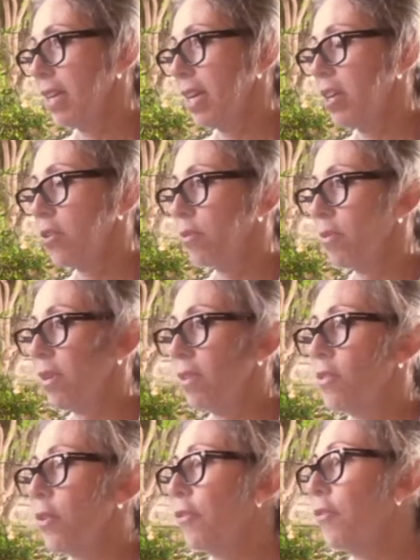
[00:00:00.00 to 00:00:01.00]
I don't
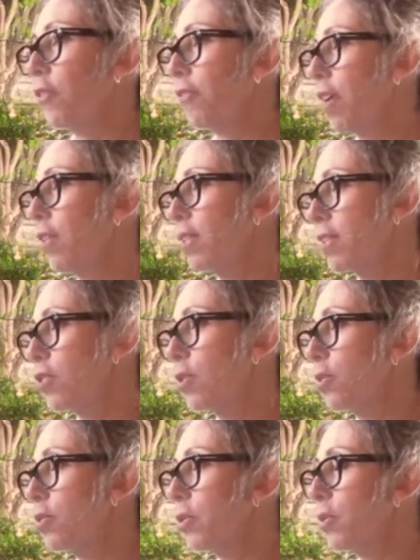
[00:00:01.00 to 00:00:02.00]
know if your father has
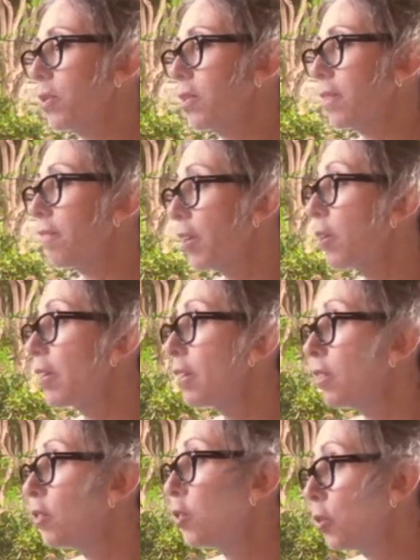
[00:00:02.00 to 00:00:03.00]
told you, it's a very
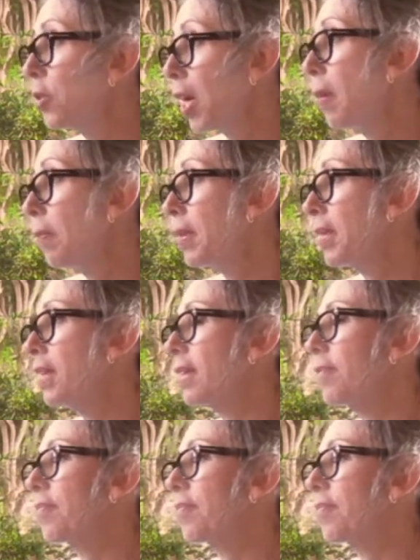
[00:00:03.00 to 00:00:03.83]
new company.